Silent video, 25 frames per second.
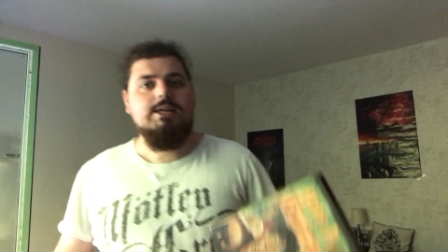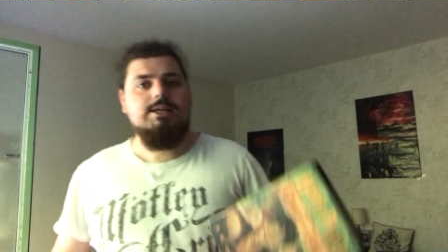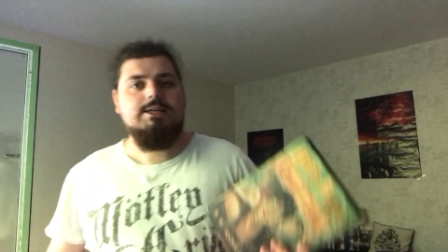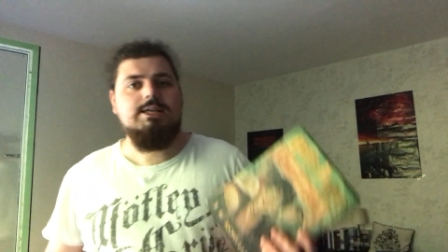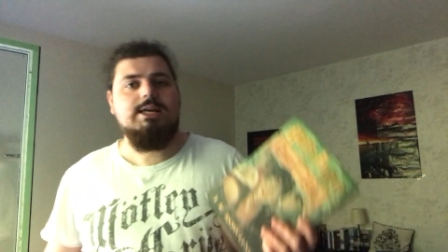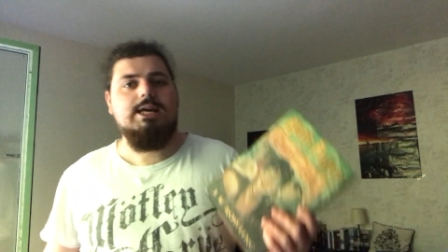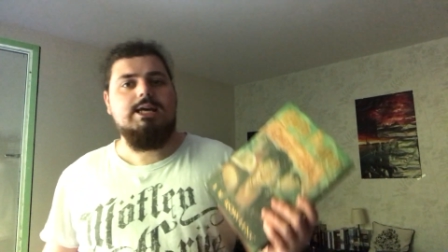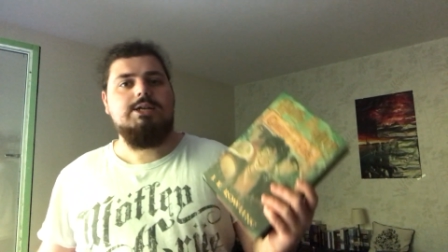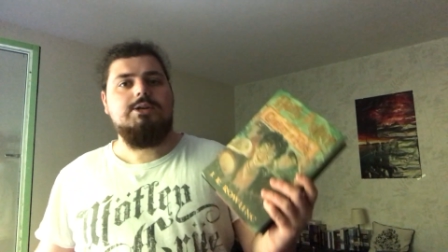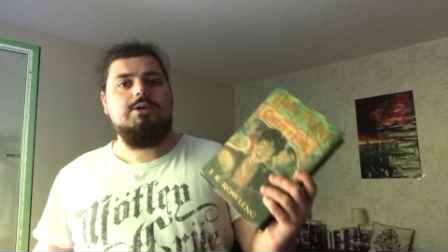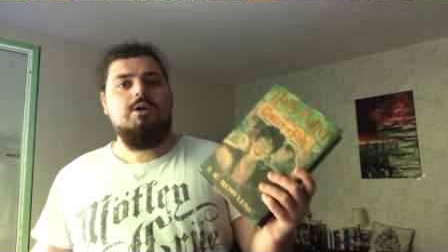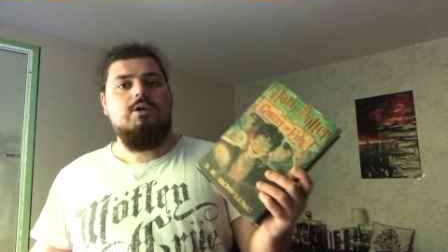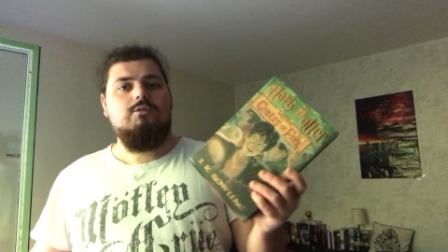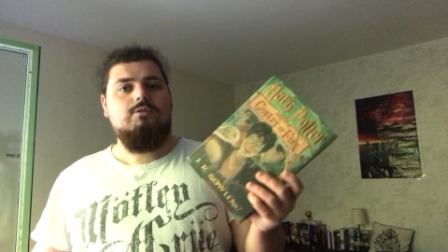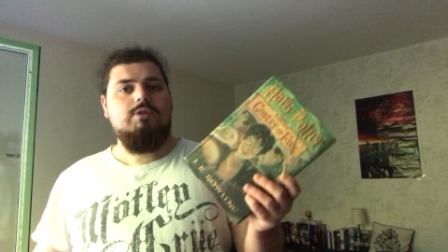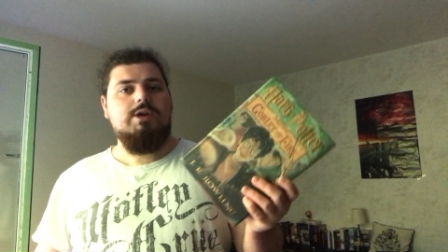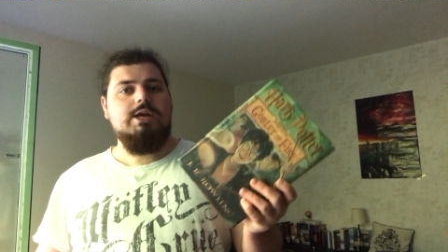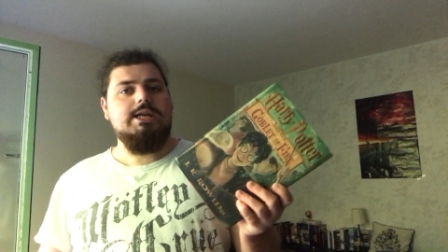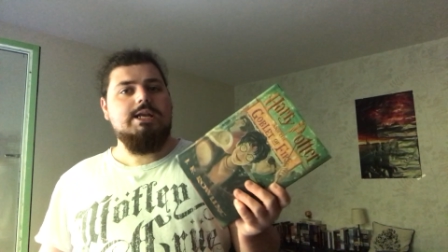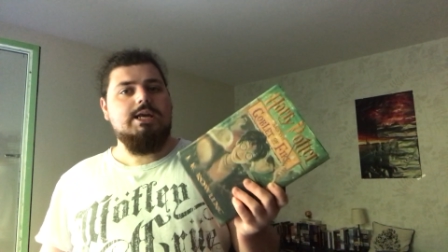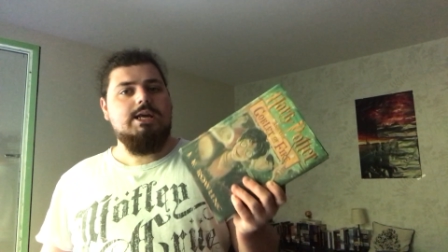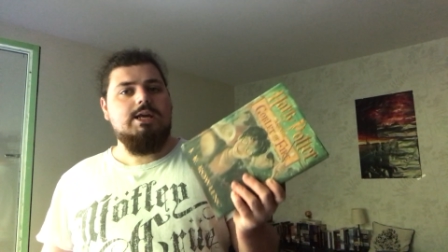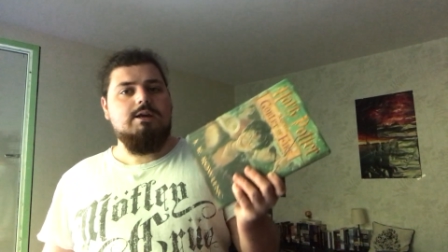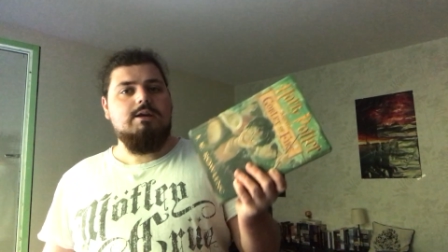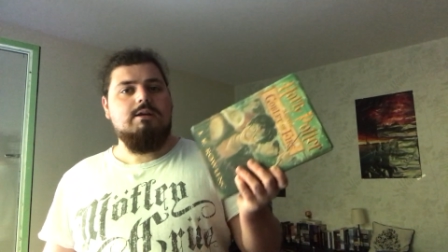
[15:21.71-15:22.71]
than
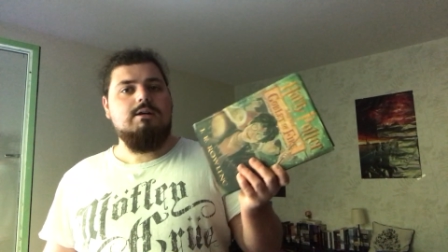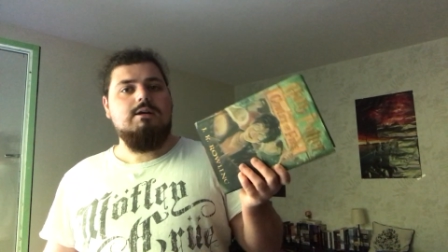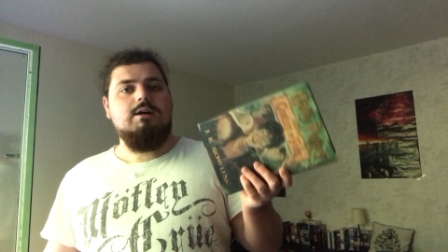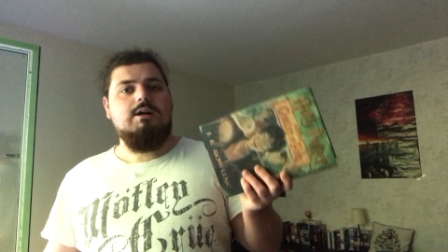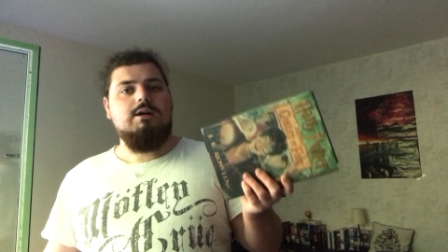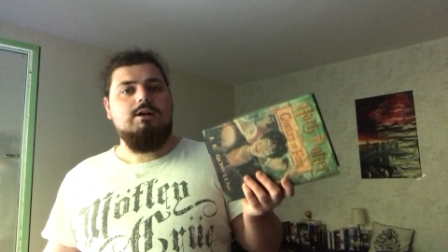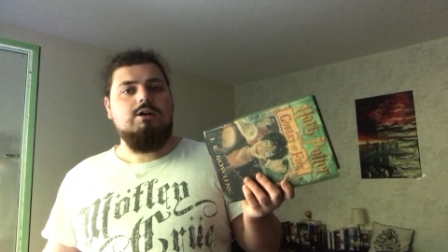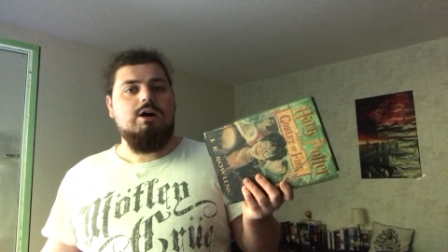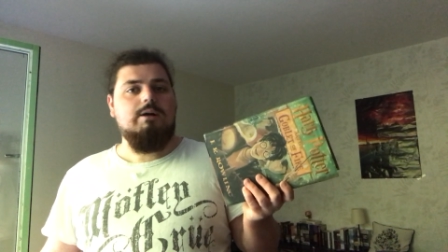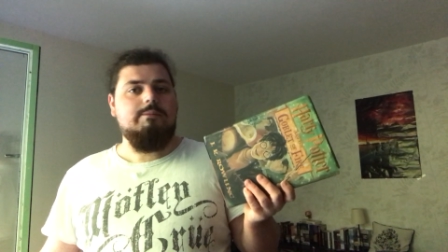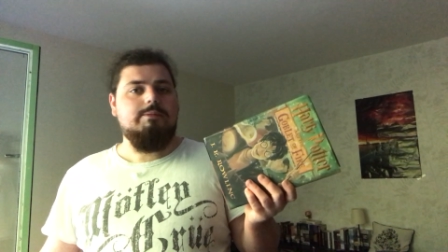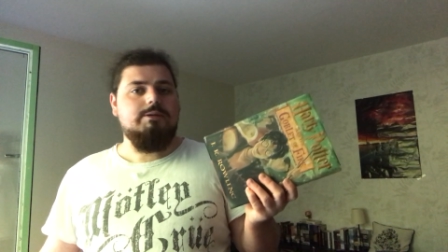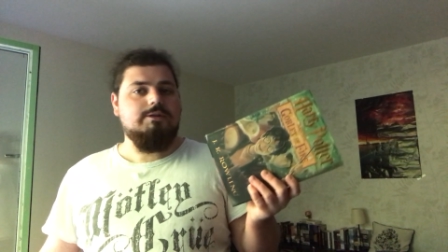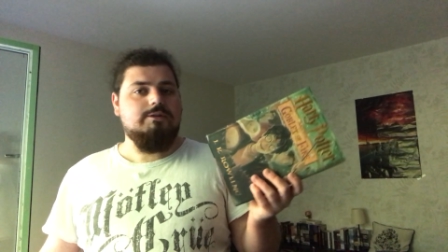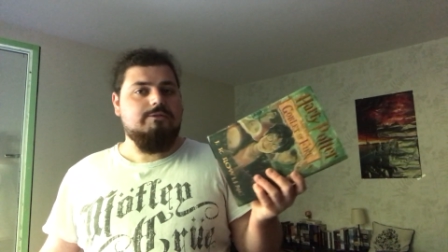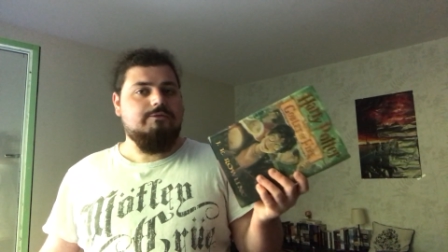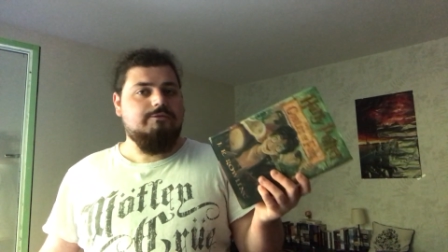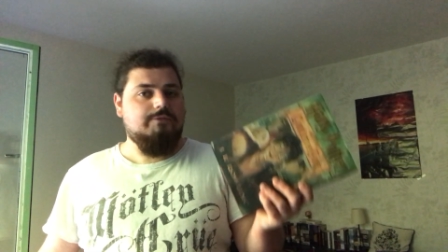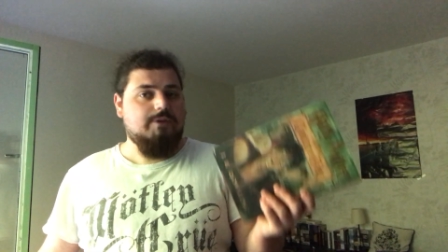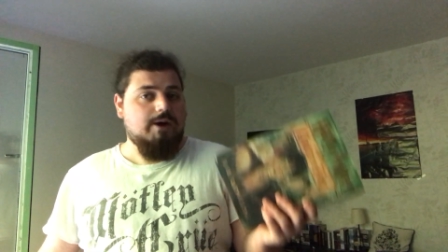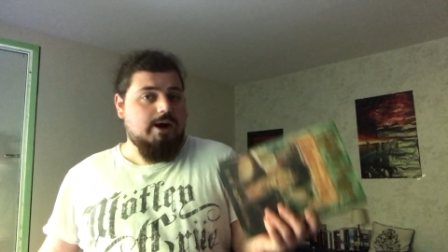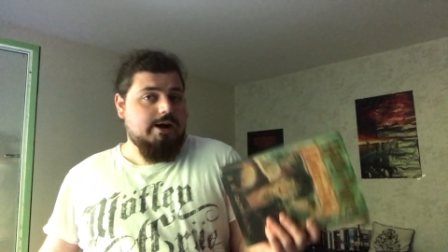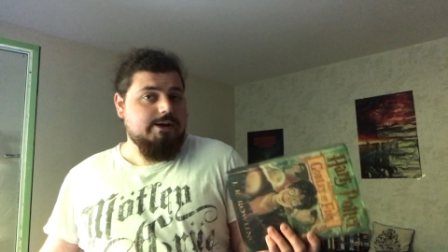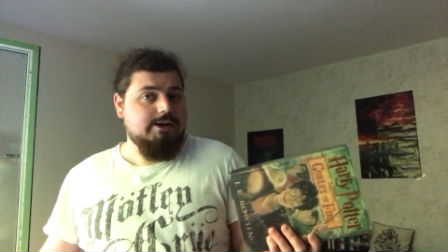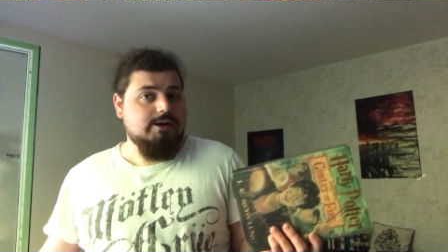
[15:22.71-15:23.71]
reading Goblet of
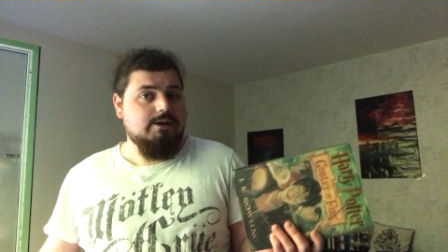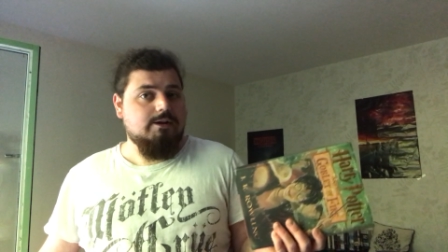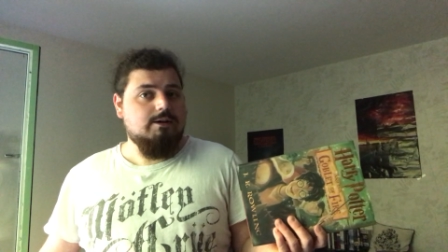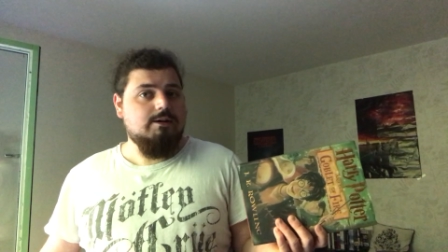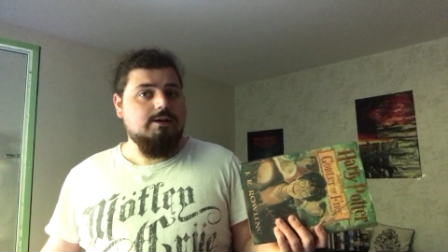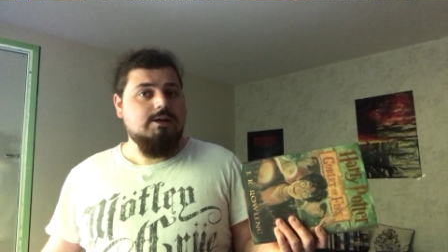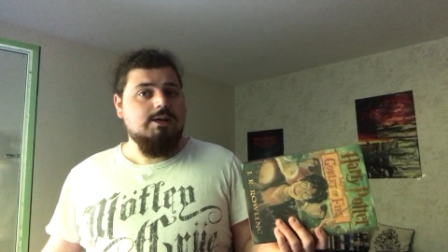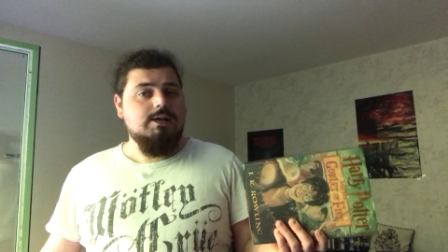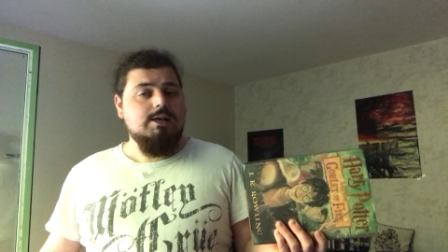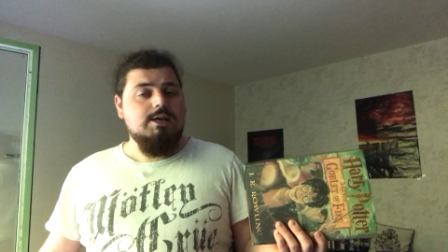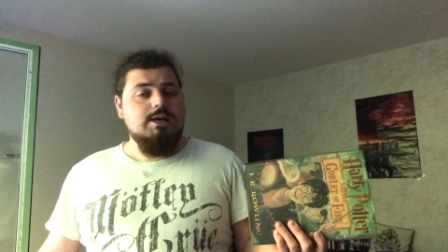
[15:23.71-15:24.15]
Fire.